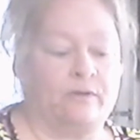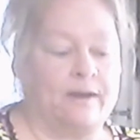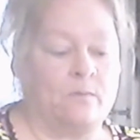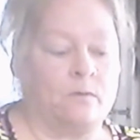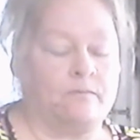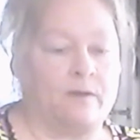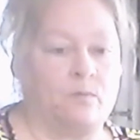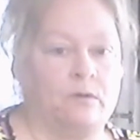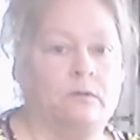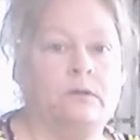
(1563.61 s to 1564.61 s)
I don't know if I
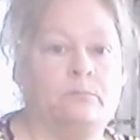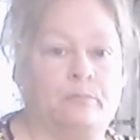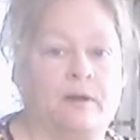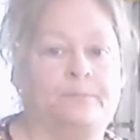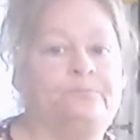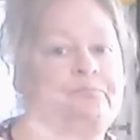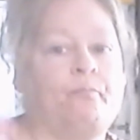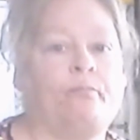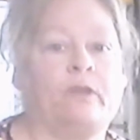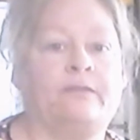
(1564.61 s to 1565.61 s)
will, but
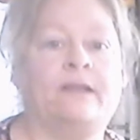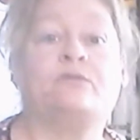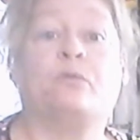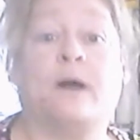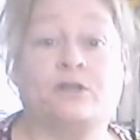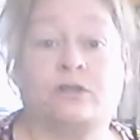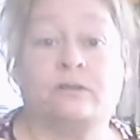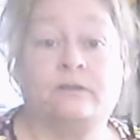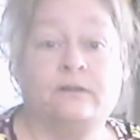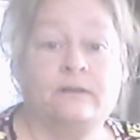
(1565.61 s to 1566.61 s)
thanks for watching,
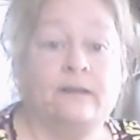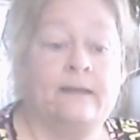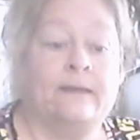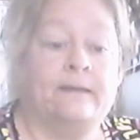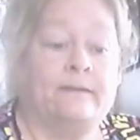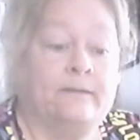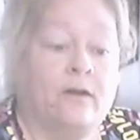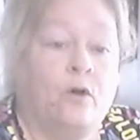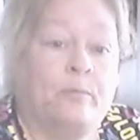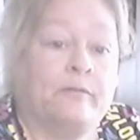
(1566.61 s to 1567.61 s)
and
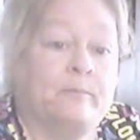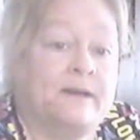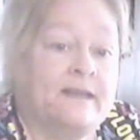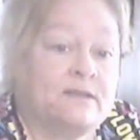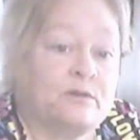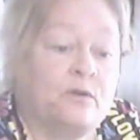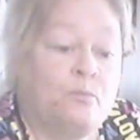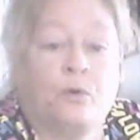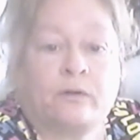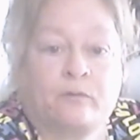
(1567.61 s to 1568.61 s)
hope everybody has a
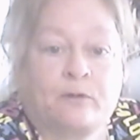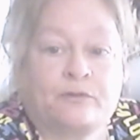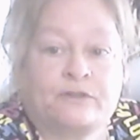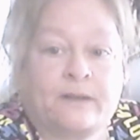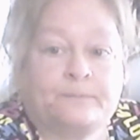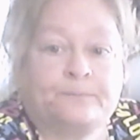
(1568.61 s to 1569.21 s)
wonderful Mother's Day.